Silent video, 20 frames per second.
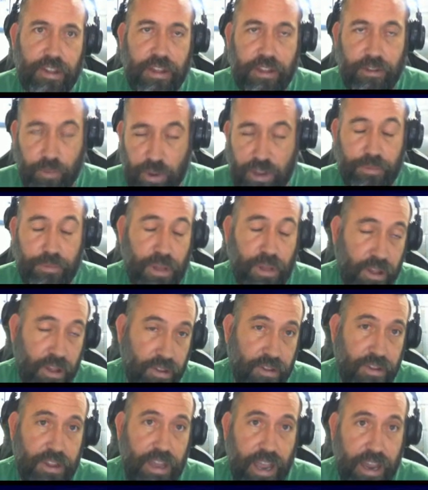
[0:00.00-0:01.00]
queens
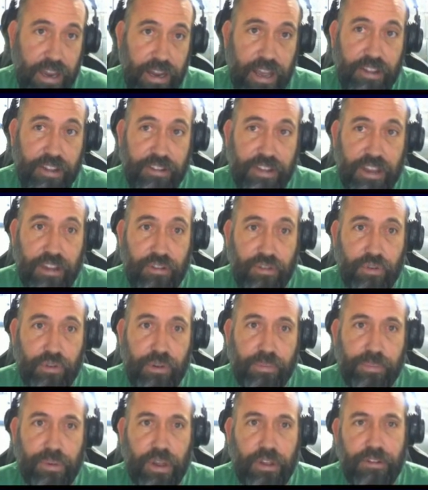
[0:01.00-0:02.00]
plus, and ace king suited
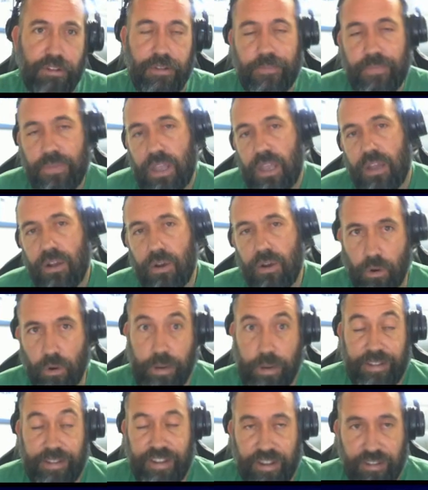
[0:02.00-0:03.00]
plus, or
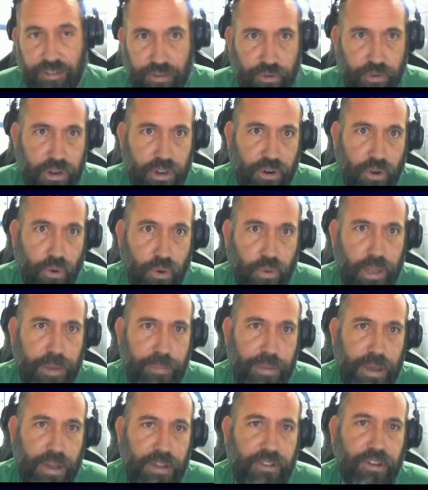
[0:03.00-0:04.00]
ace king suited only,
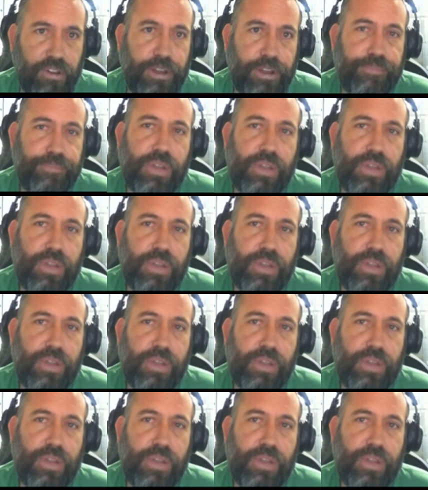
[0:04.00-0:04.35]
basically.